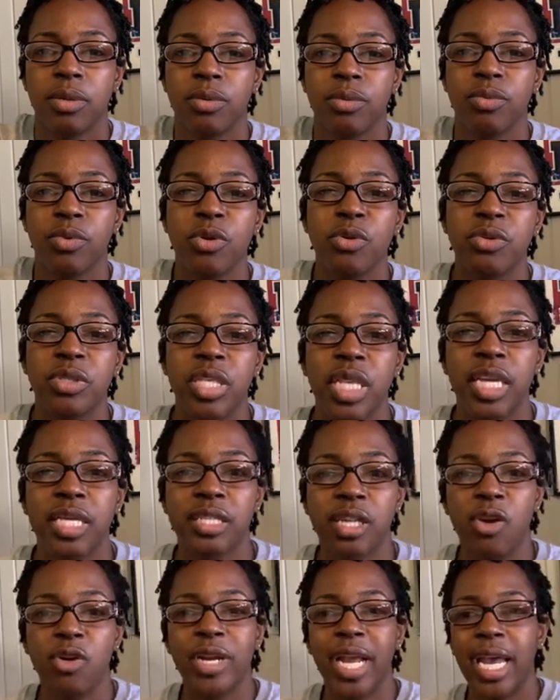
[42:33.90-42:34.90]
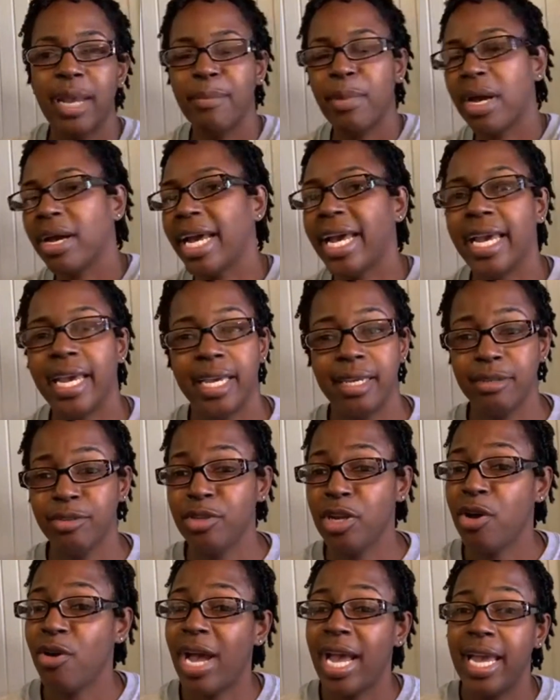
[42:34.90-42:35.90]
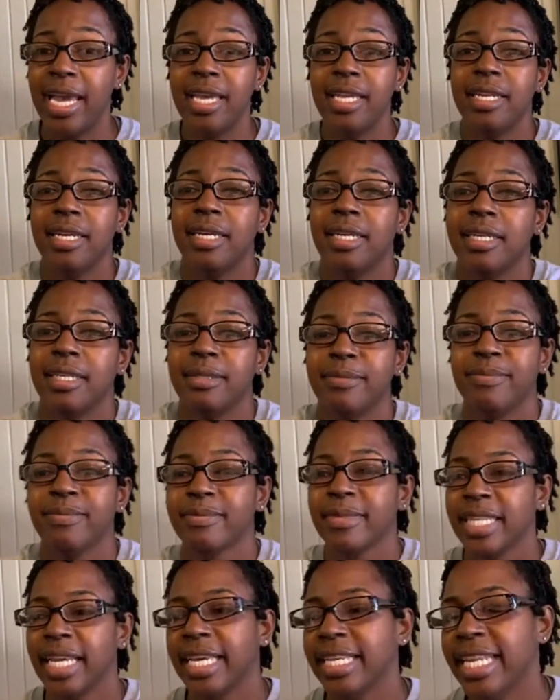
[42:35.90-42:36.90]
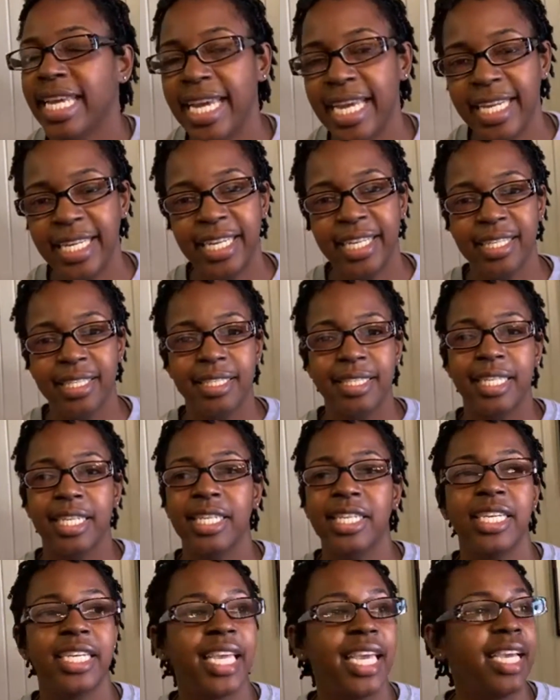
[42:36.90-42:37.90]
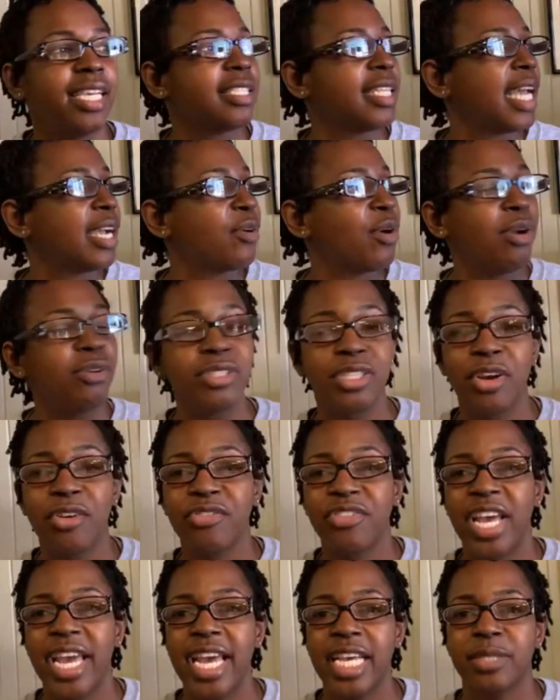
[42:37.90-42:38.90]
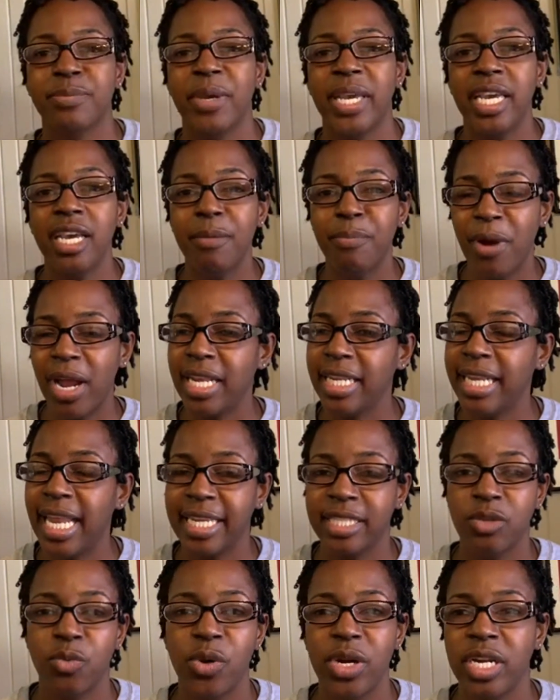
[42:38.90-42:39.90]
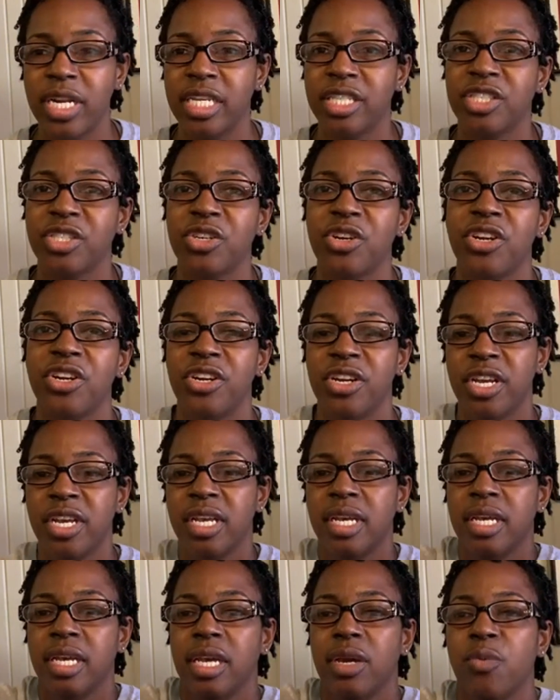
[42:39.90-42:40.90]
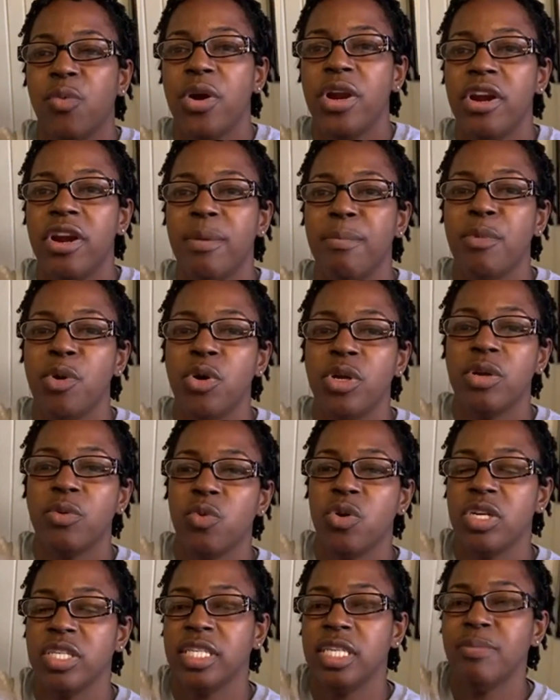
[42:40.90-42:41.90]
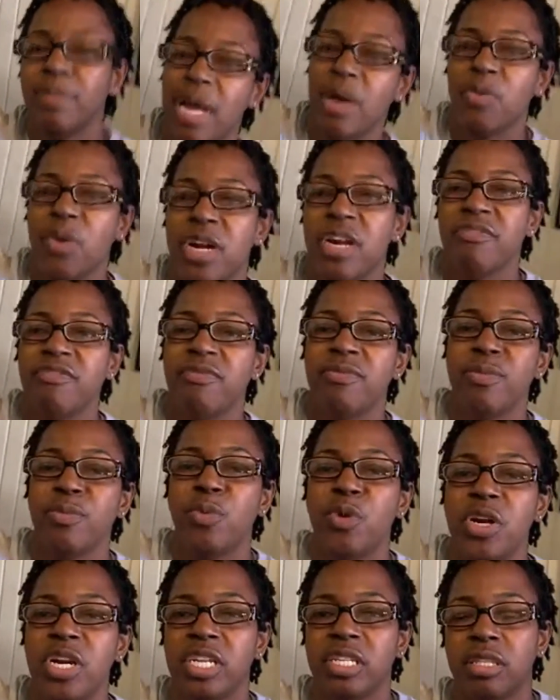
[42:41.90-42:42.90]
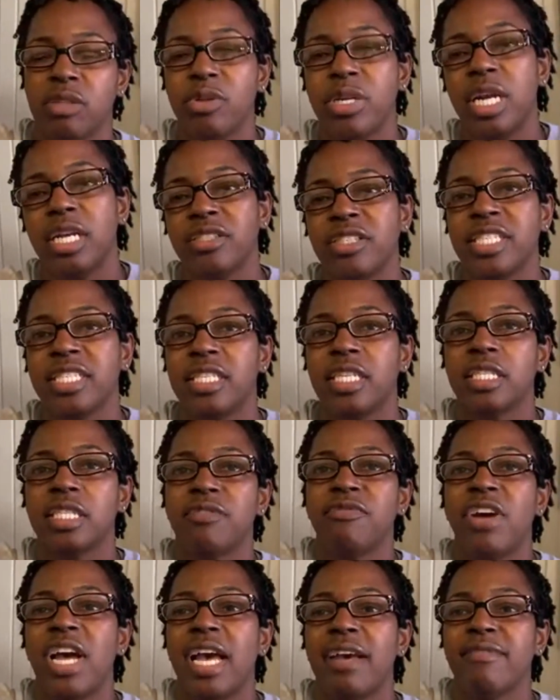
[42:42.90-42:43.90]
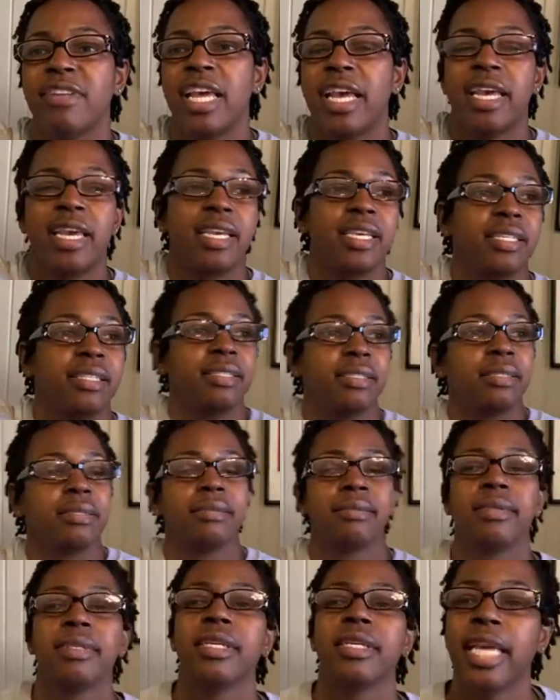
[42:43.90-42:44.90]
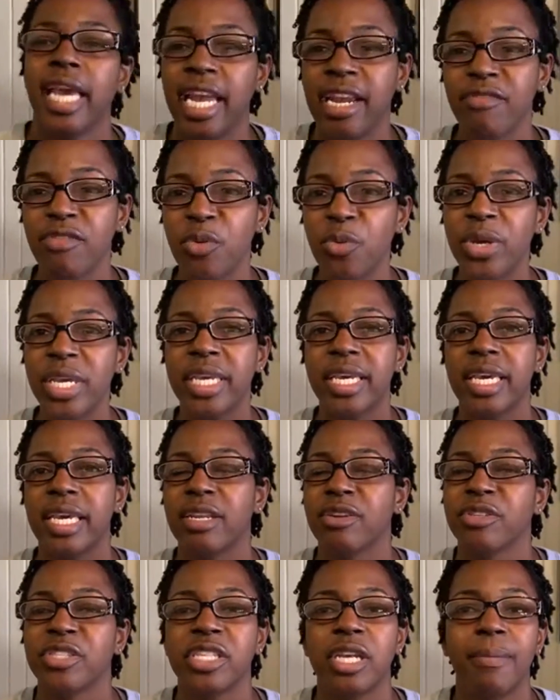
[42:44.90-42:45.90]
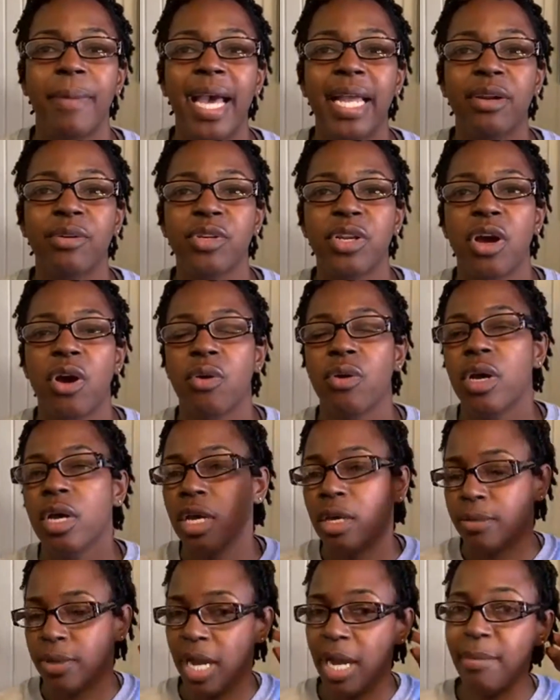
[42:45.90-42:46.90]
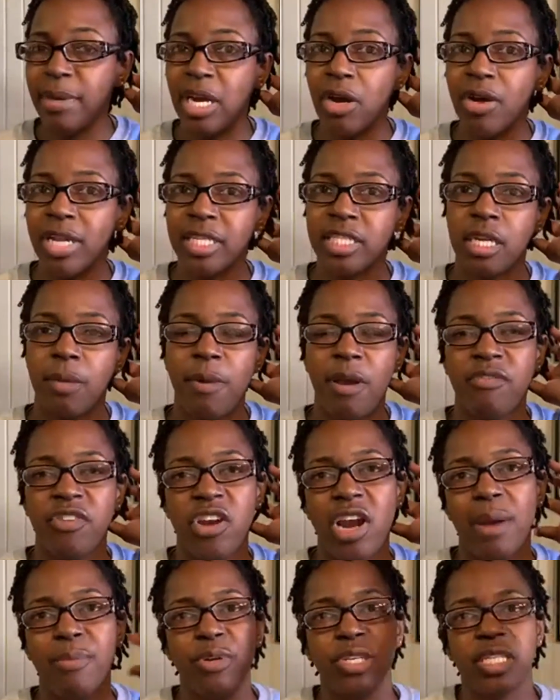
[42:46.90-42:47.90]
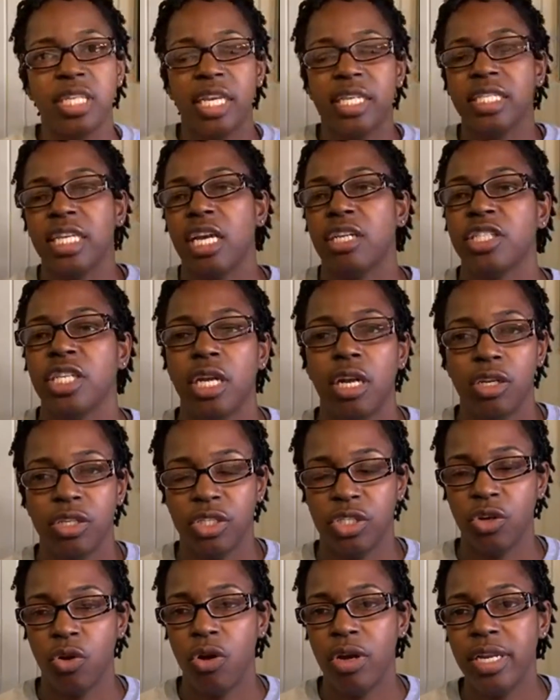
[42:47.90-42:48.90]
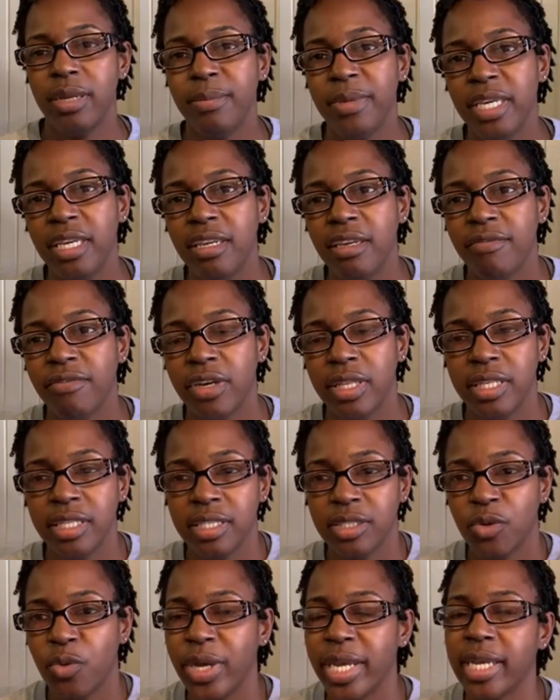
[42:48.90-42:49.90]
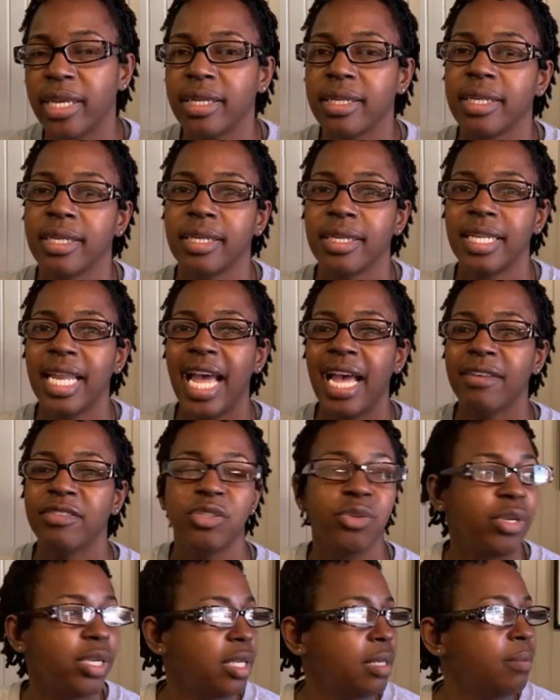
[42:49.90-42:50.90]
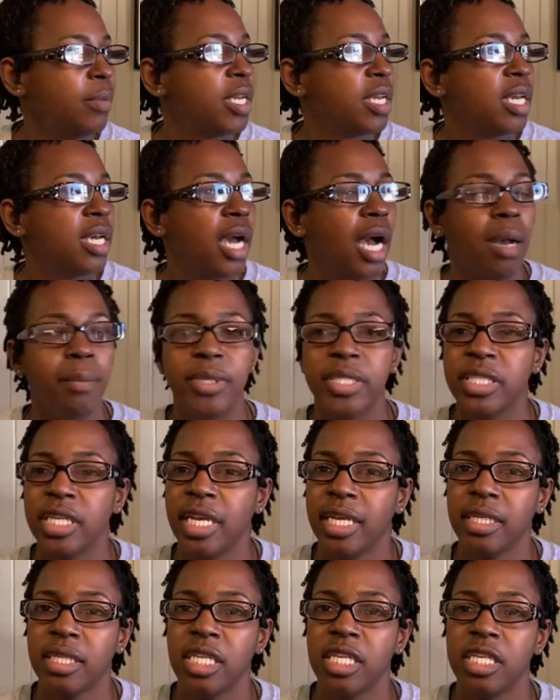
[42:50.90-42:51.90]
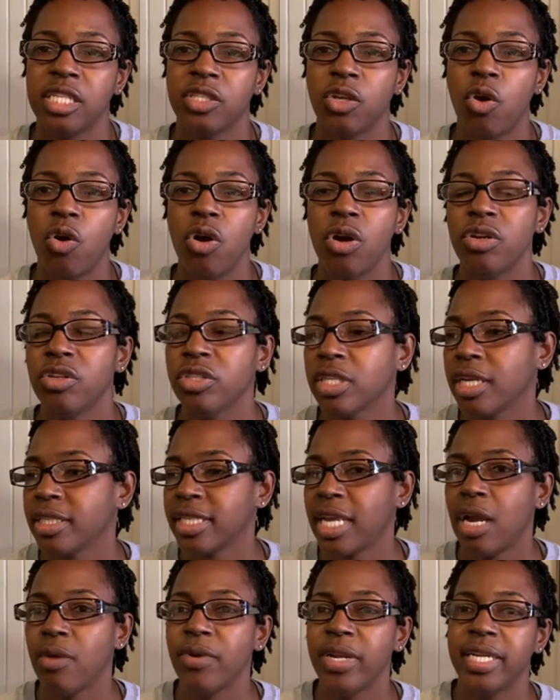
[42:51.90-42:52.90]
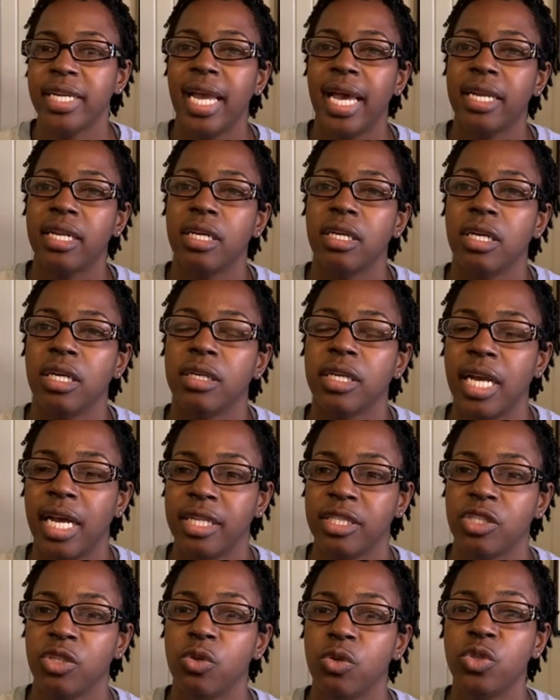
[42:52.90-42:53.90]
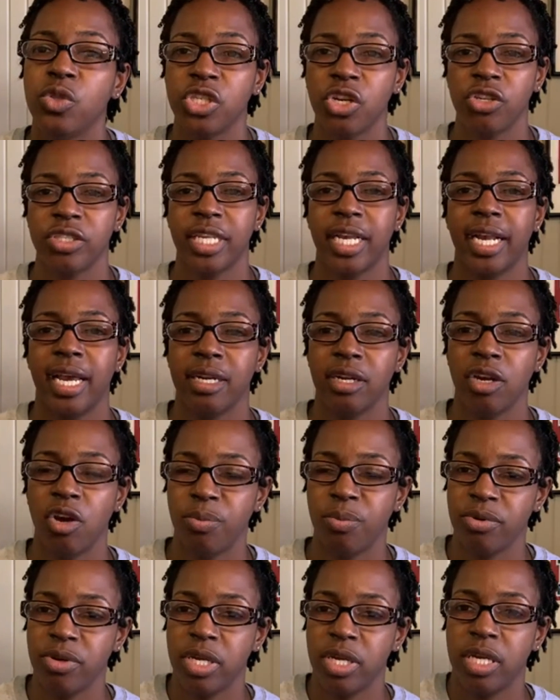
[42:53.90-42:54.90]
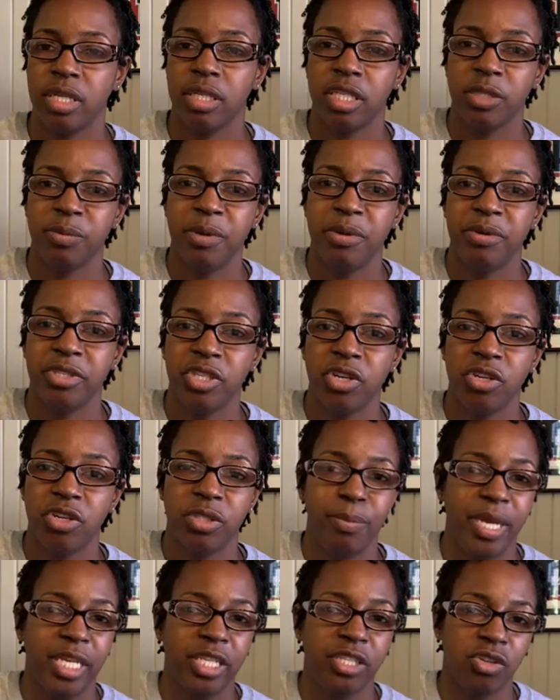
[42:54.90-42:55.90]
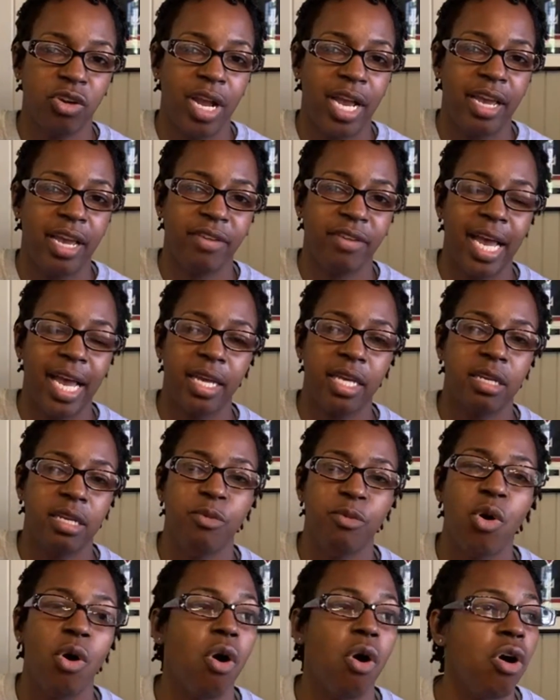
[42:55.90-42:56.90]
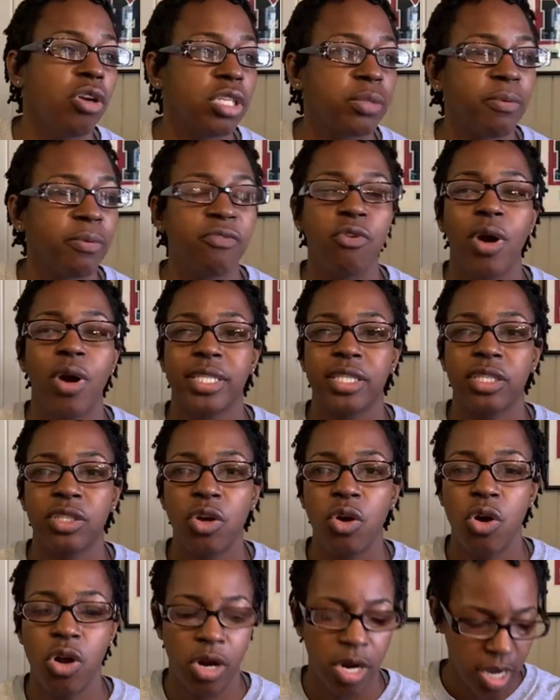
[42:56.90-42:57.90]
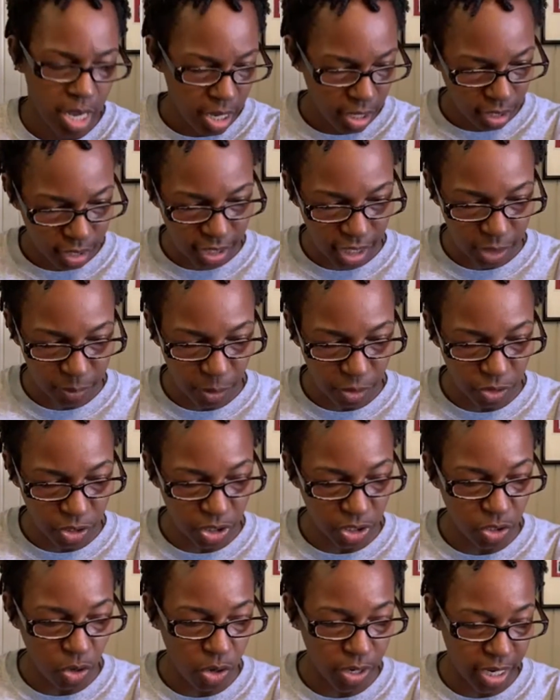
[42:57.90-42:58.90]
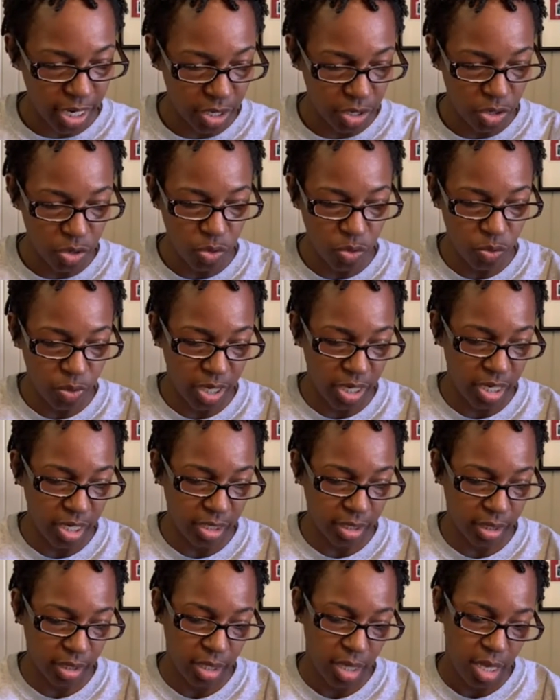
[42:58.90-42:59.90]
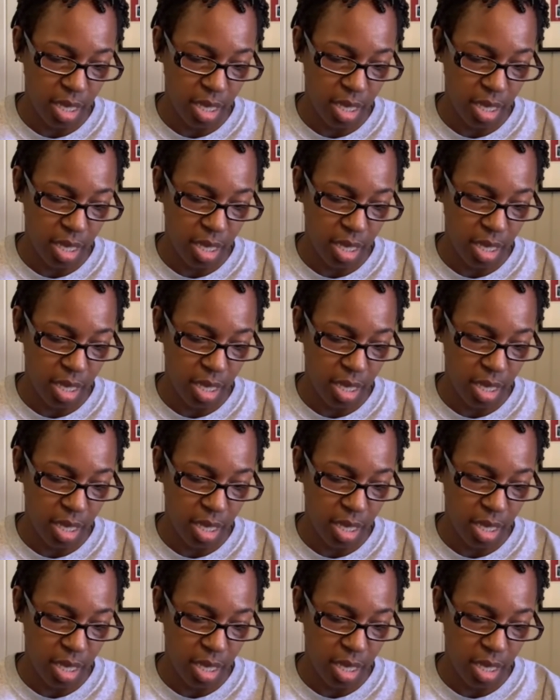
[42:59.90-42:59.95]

Ruth says, okay, but hey, you know, I ain't, uh, and then the, the little kids, they grow so fast, but he'll probably like to wear that shirt and wear it more than once. He might wear, wear it 365 days, every weekend or something. I don't know. But I'm going to go ahead and jump off here. I appreciate y'all jo joining me for this quick live stream. I'm gonna check these orders because I already got a, got two shirts. I gotta go print the spirit shirts. Make sure I haven't got any more orders before I start because I'm supposed to start at noon and it's